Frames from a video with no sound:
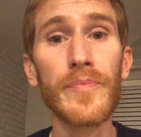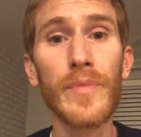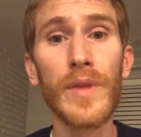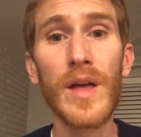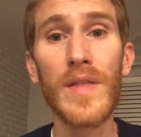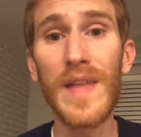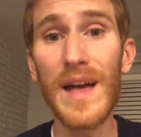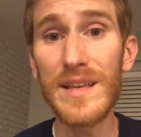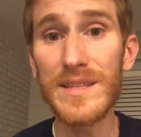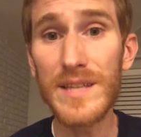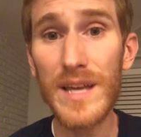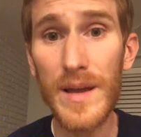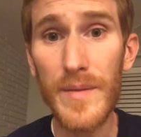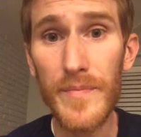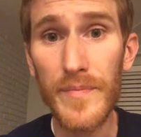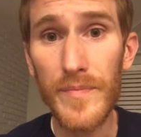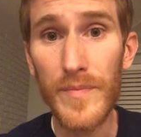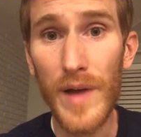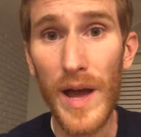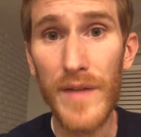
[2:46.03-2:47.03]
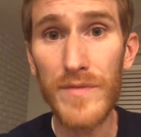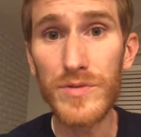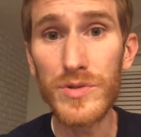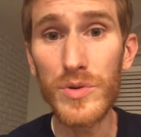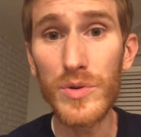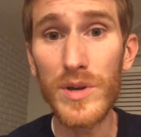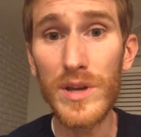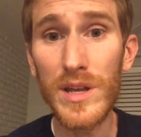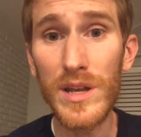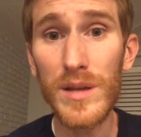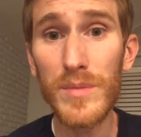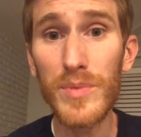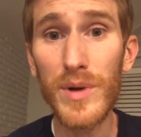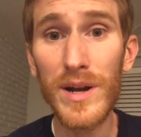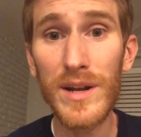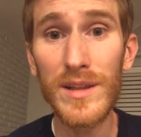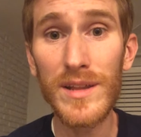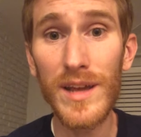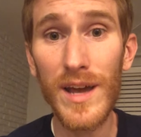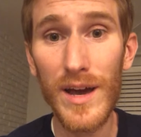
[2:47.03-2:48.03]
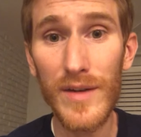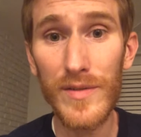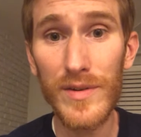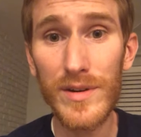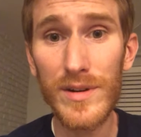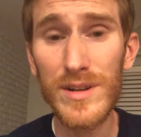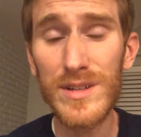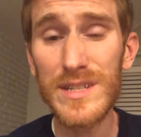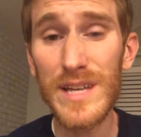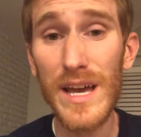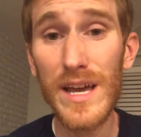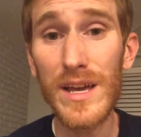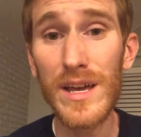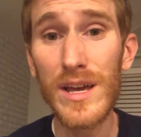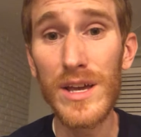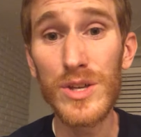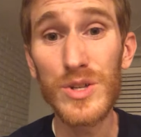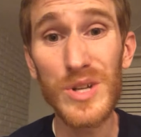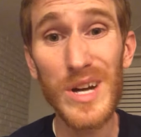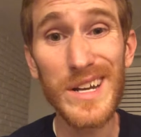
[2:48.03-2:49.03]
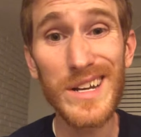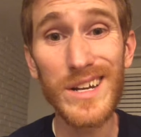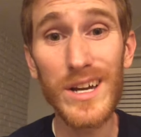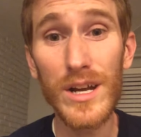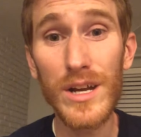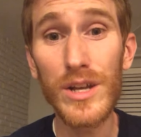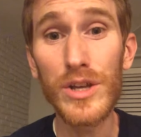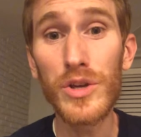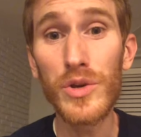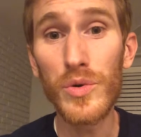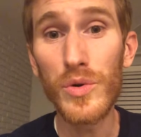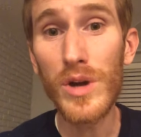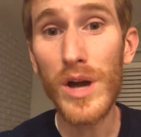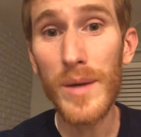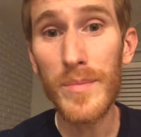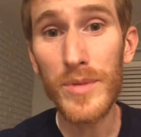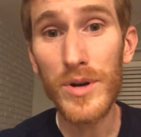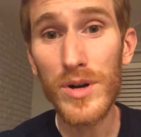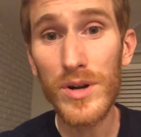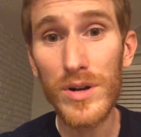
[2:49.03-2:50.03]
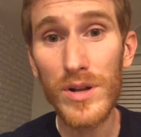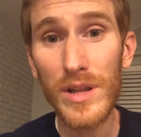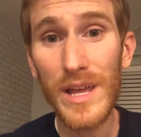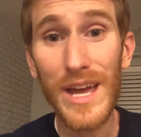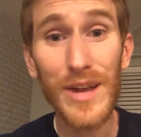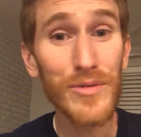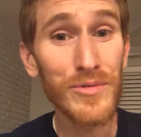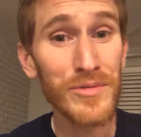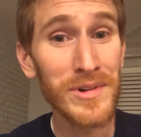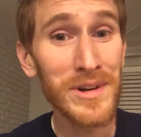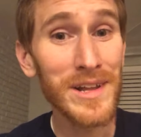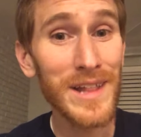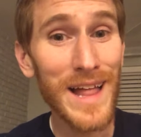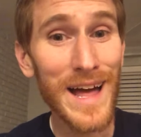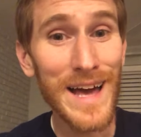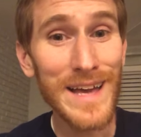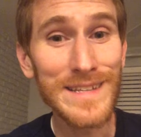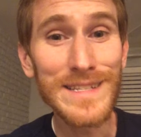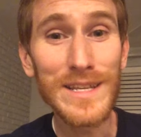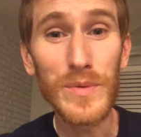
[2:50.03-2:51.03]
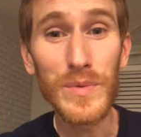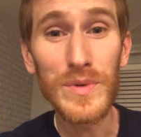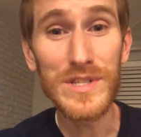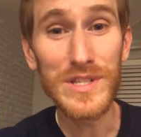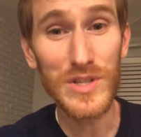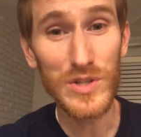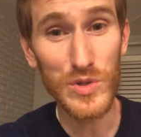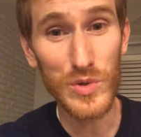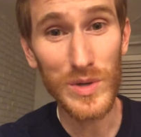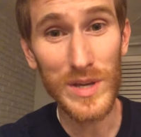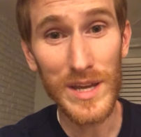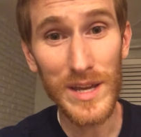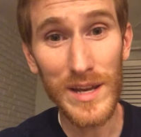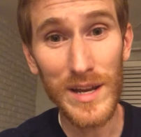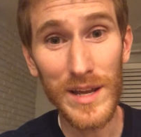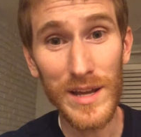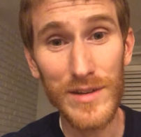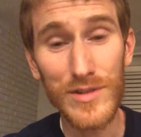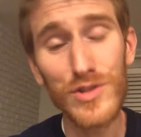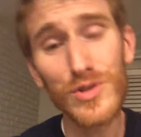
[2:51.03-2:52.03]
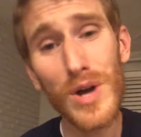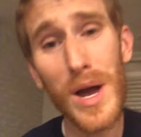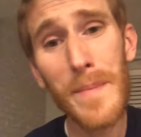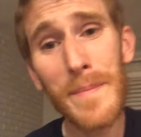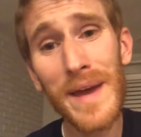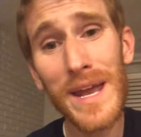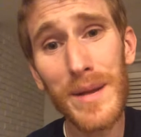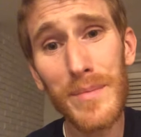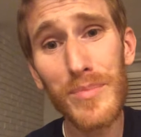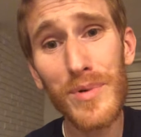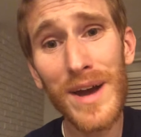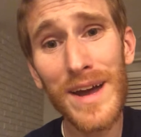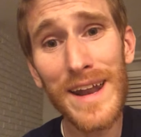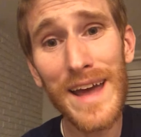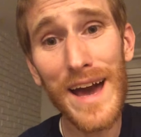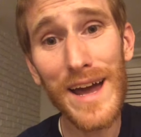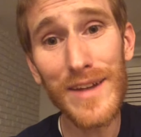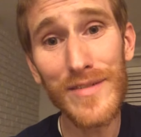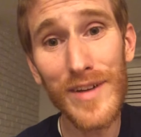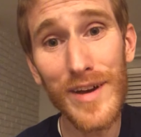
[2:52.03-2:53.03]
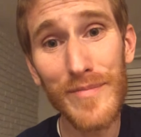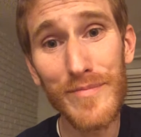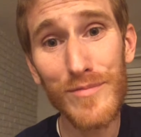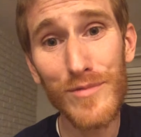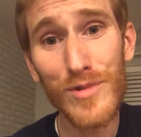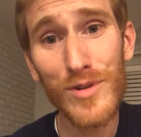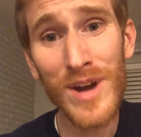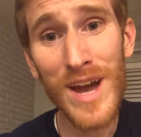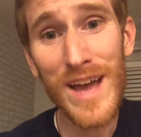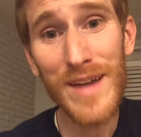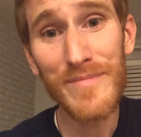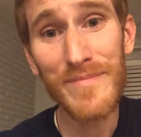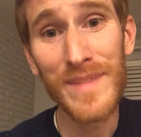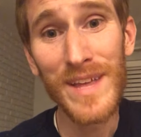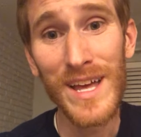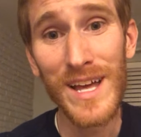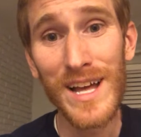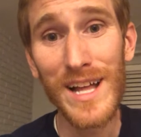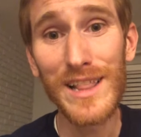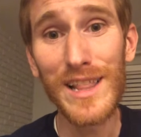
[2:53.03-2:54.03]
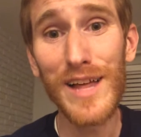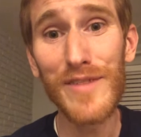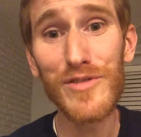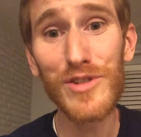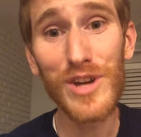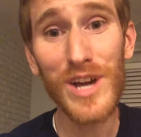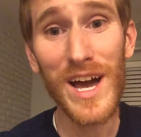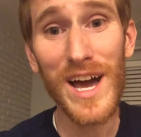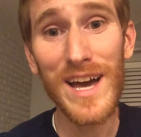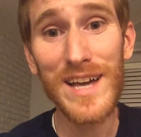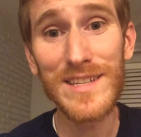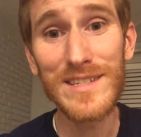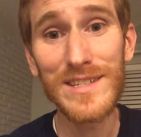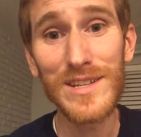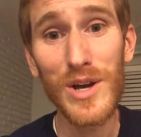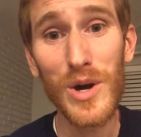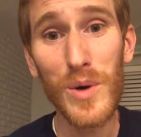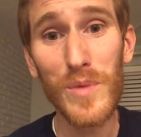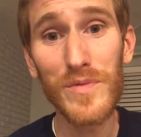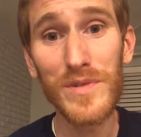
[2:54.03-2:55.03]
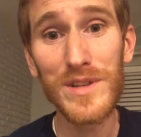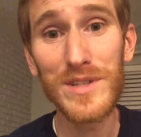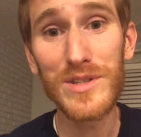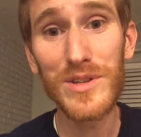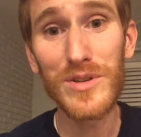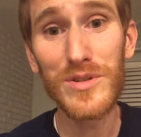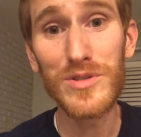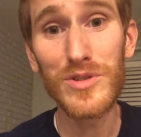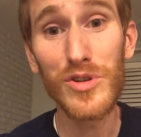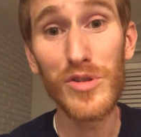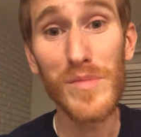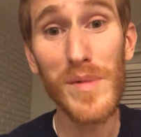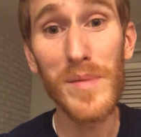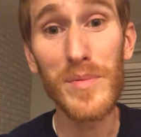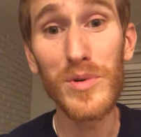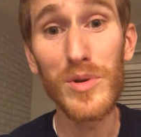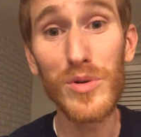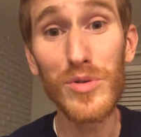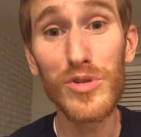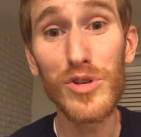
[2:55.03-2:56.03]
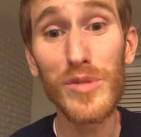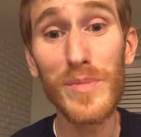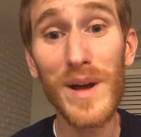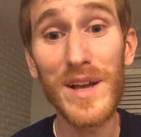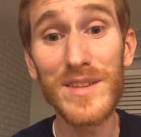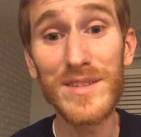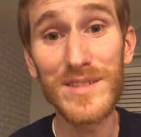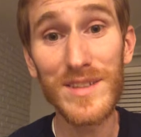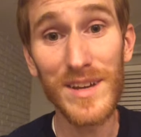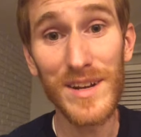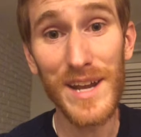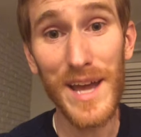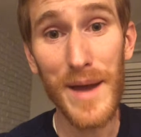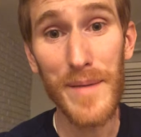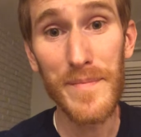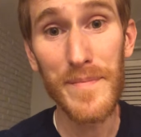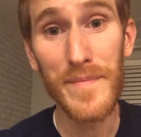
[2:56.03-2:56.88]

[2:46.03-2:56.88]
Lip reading: That's it. I have zucchini bread in the oven because I tried to cut a cucumber early and realized it was a zucchini. So I made a bread out of it. Great. Love you guys. Hopefully see you soon. Remember, youth group on Sunday.